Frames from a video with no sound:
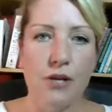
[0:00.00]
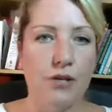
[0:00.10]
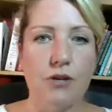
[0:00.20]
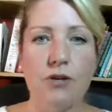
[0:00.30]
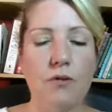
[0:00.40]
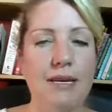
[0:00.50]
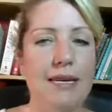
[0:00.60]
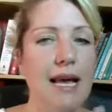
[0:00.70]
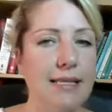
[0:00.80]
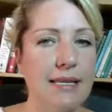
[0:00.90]
So you don't
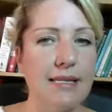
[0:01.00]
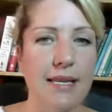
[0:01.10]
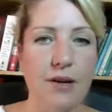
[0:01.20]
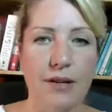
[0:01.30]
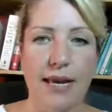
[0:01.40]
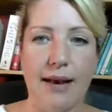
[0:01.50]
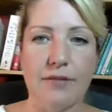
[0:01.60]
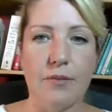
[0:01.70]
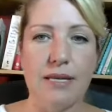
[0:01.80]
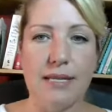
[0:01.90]
necessarily have
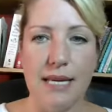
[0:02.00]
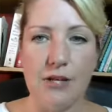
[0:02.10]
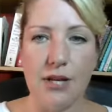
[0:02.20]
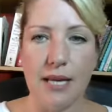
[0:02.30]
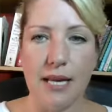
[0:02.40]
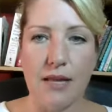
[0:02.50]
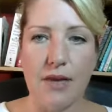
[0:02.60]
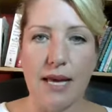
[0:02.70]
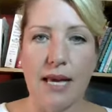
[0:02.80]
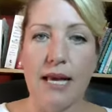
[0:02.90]
to be teaching
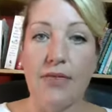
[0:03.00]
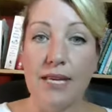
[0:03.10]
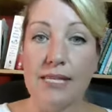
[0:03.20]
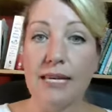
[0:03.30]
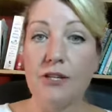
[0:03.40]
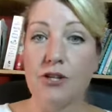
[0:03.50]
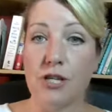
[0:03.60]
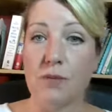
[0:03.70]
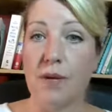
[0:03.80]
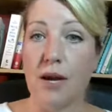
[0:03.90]
anything. This can
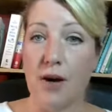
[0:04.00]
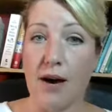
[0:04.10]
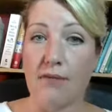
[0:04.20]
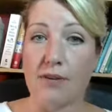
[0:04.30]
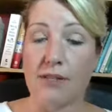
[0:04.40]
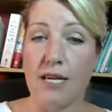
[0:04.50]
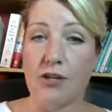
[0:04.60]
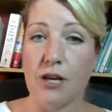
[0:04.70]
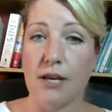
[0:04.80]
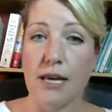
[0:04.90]
just be a conversation.